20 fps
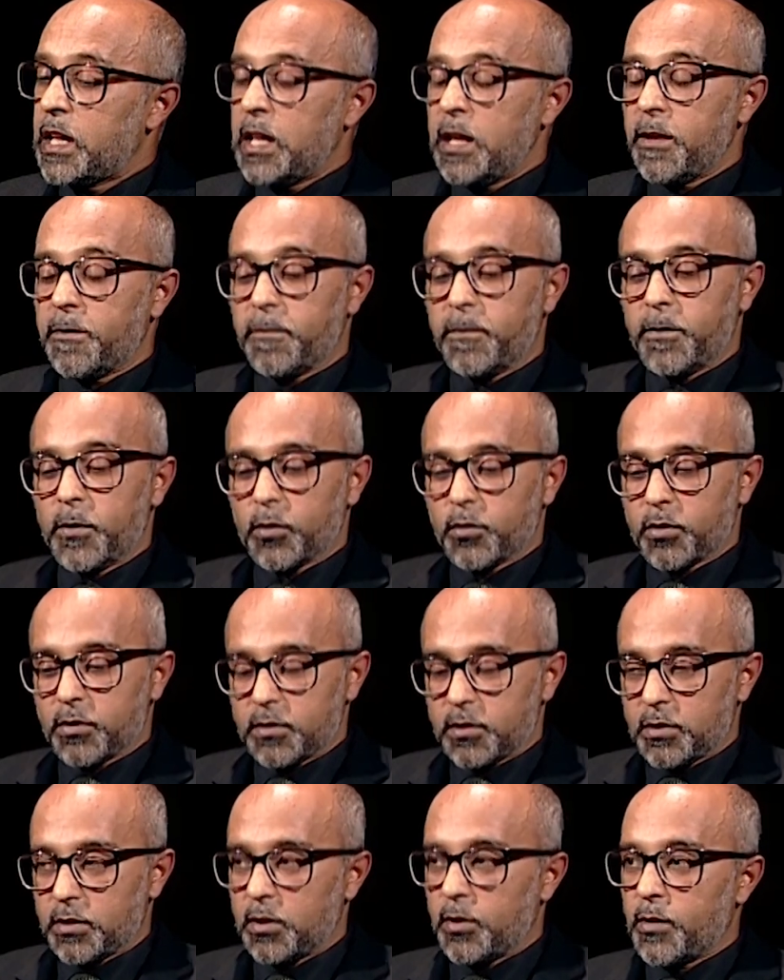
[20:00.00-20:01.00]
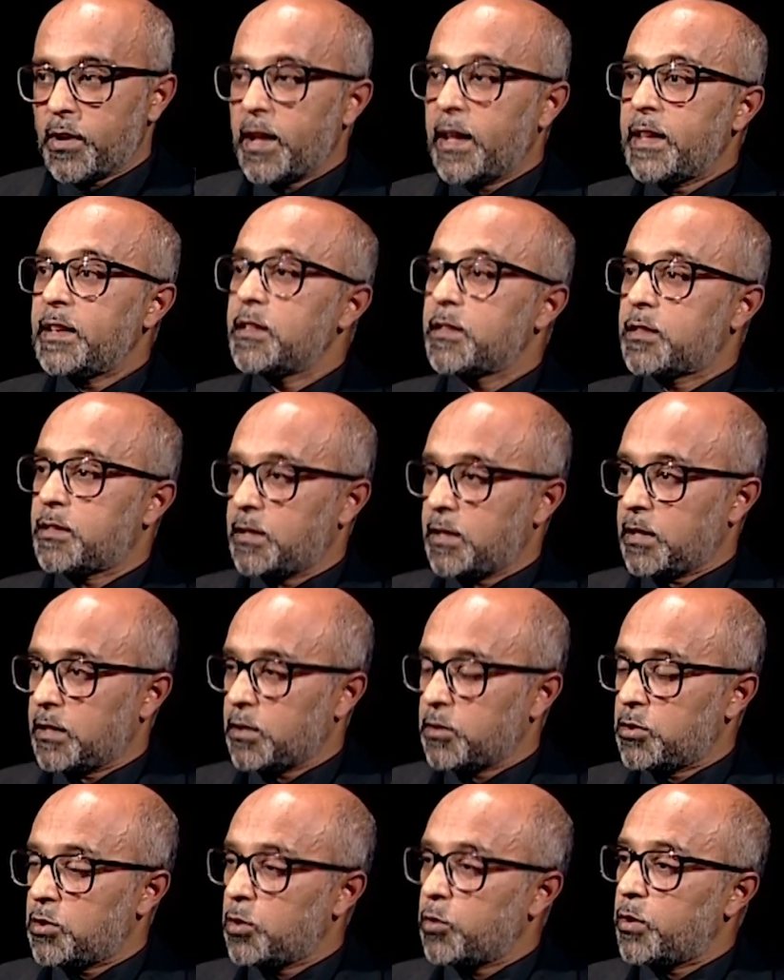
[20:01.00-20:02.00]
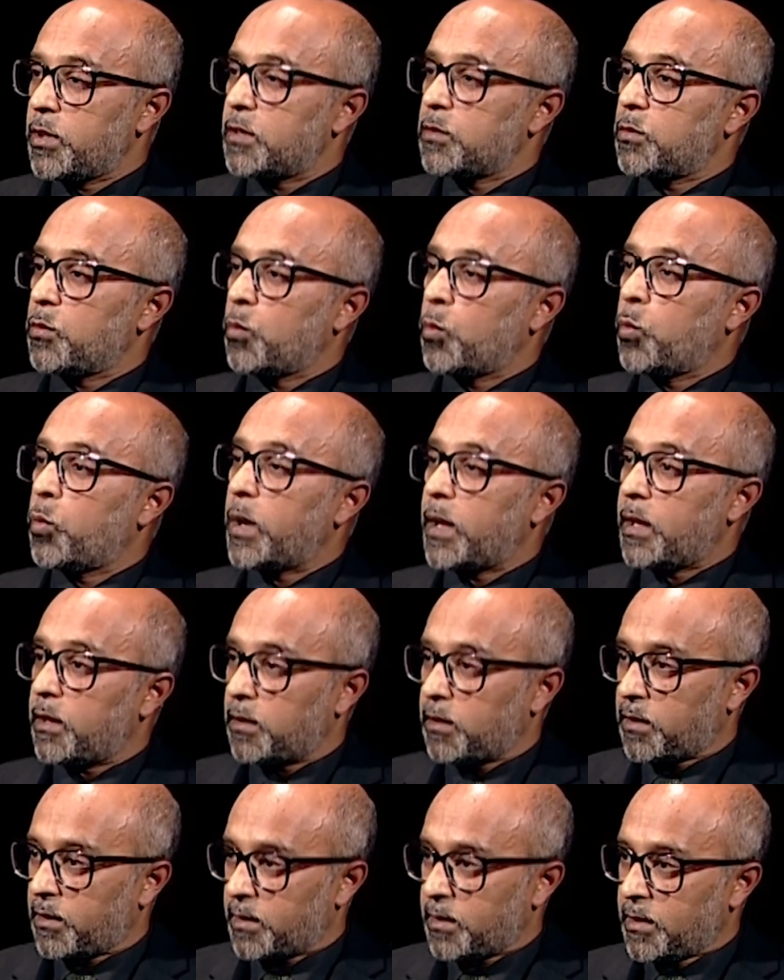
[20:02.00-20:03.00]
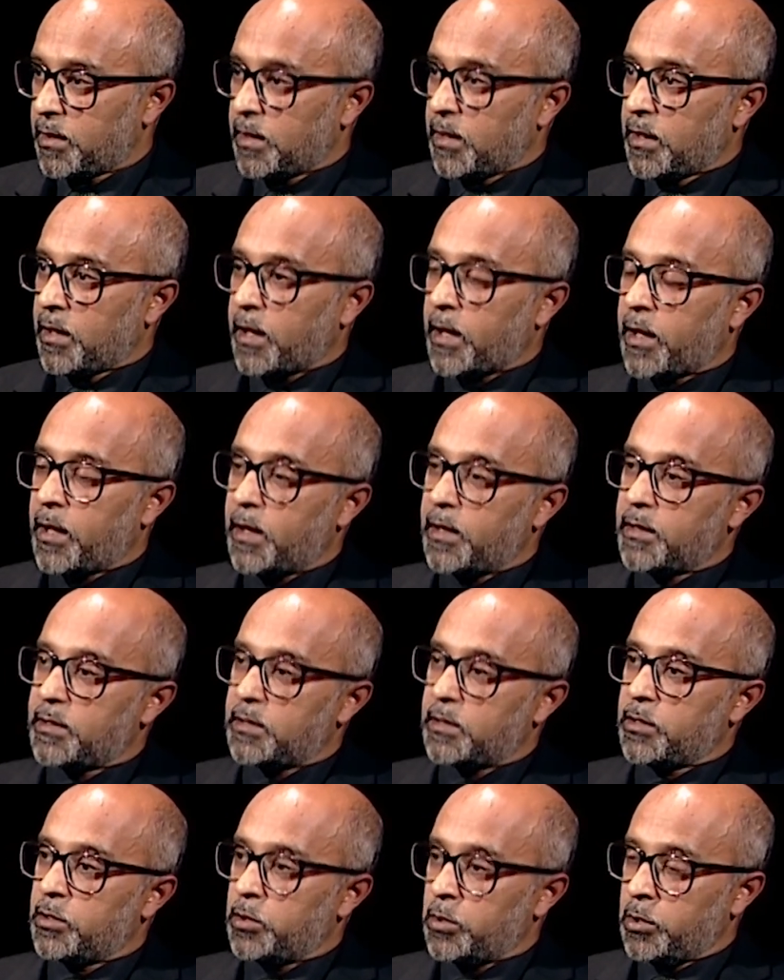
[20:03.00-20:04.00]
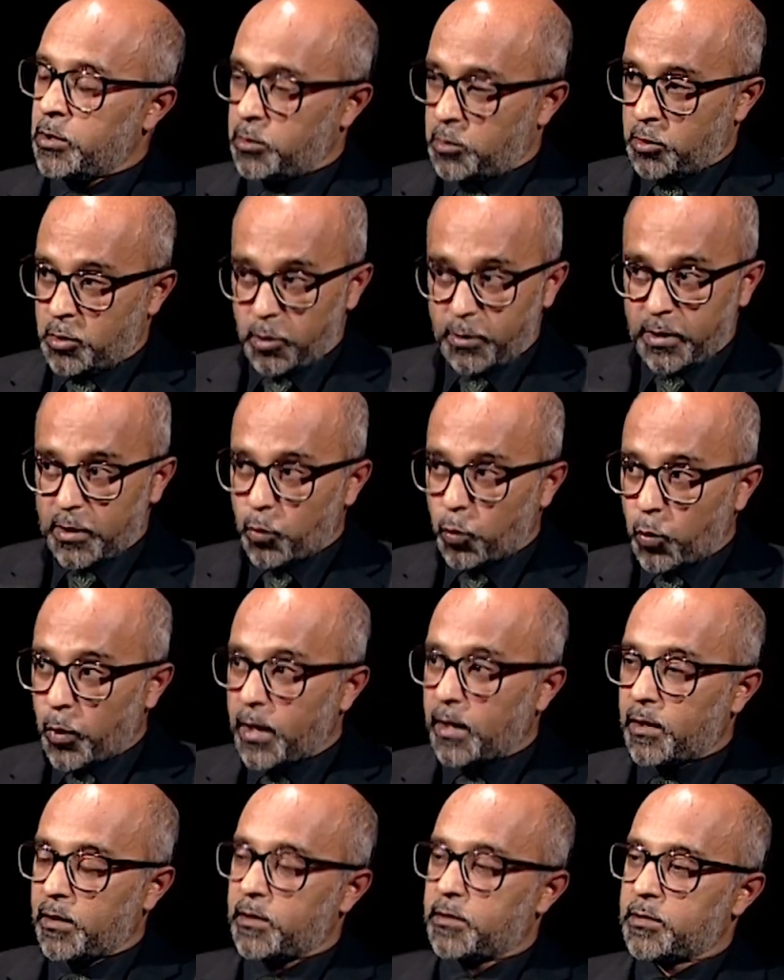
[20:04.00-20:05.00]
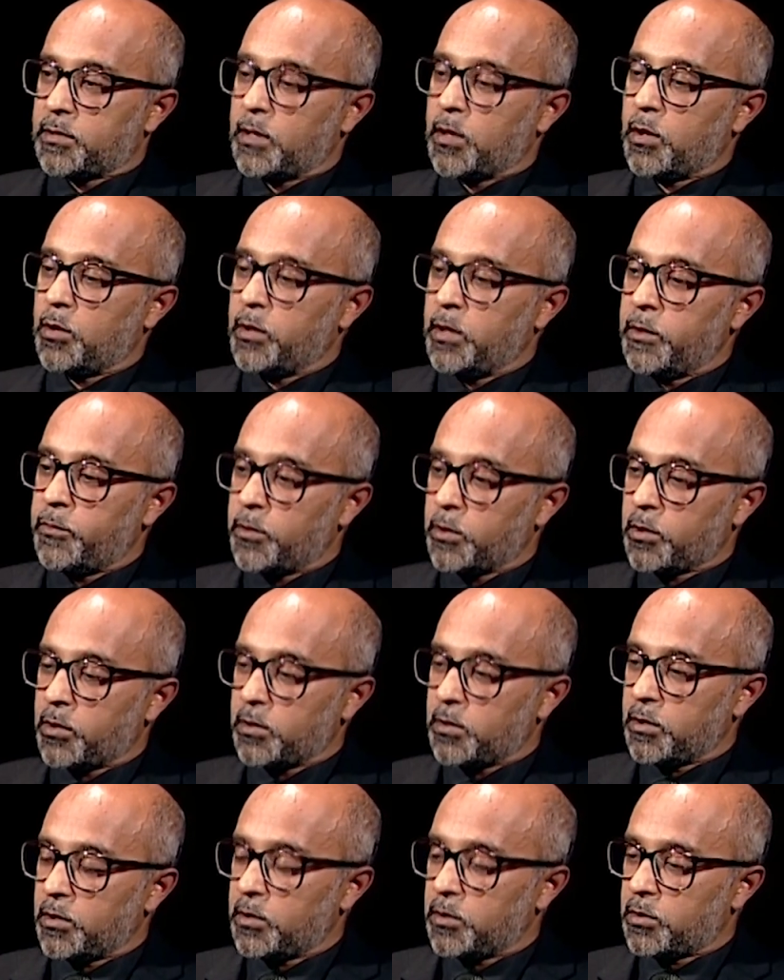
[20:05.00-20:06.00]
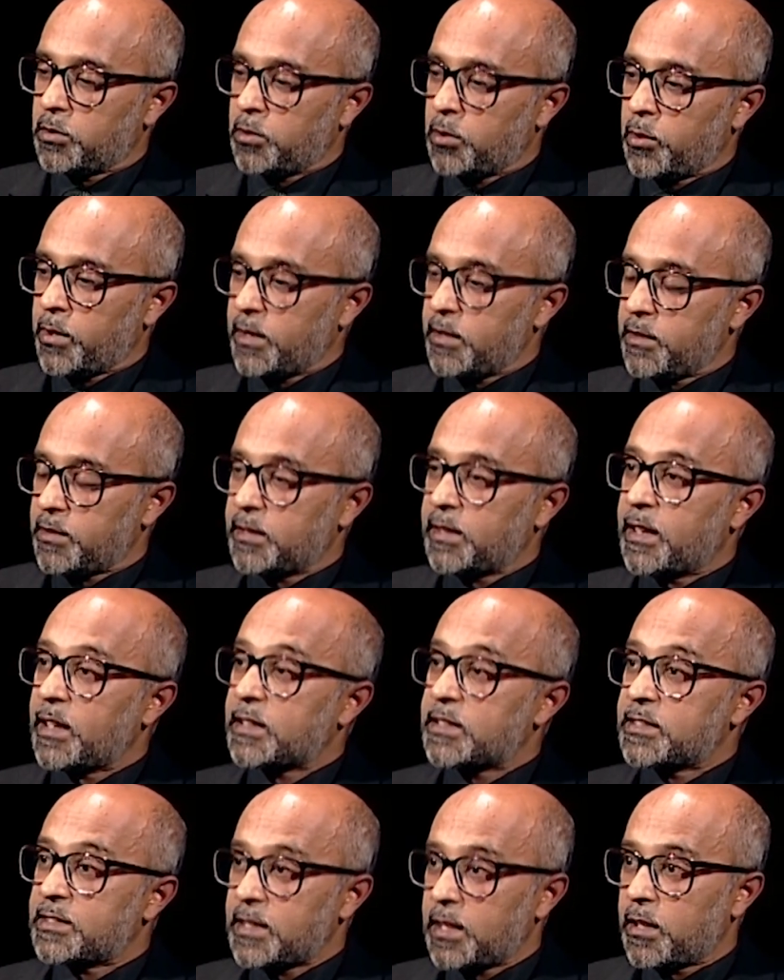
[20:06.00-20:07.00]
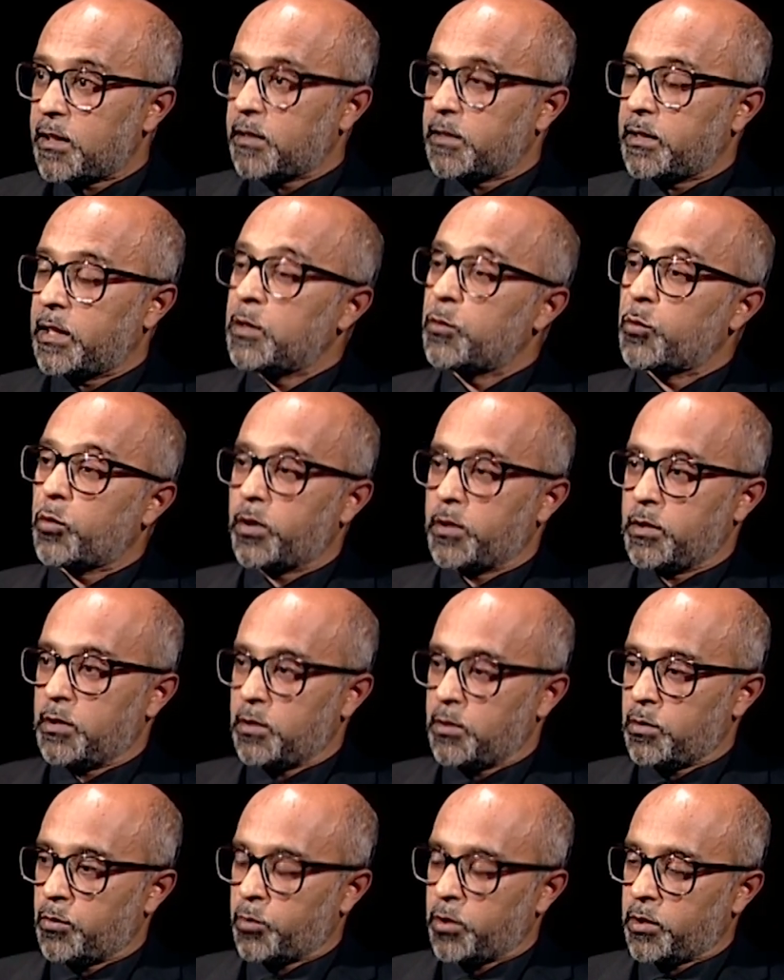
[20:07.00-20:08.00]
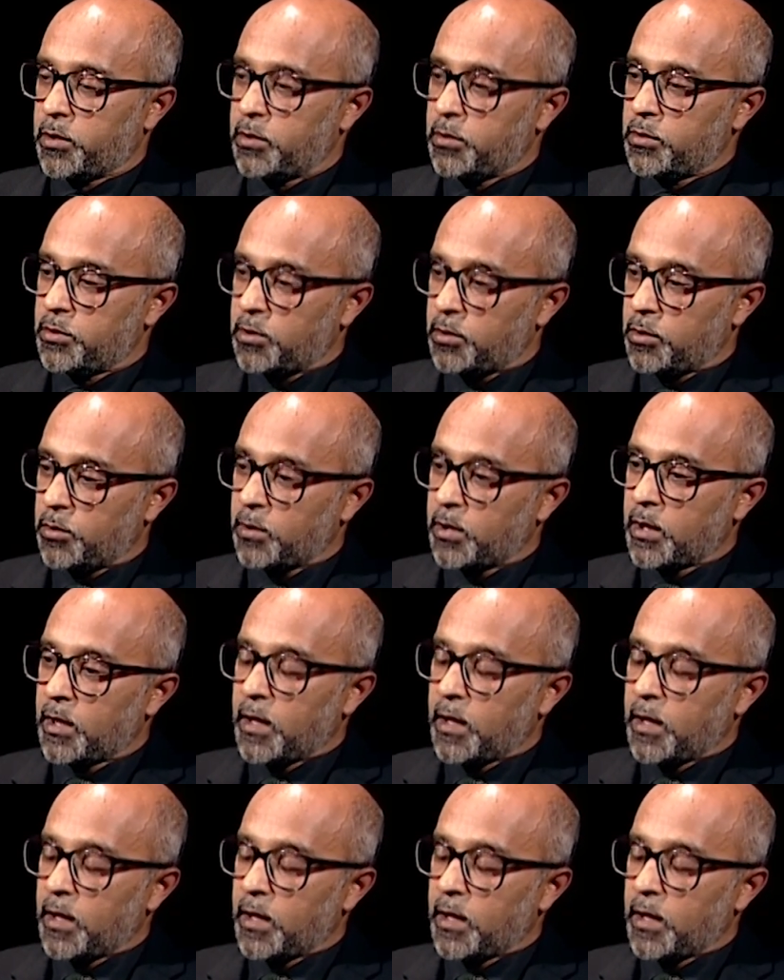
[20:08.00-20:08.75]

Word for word: if you're going to do anything, do it well. And right, you do it well. So if you're going to do anything, excel in what you, what you do.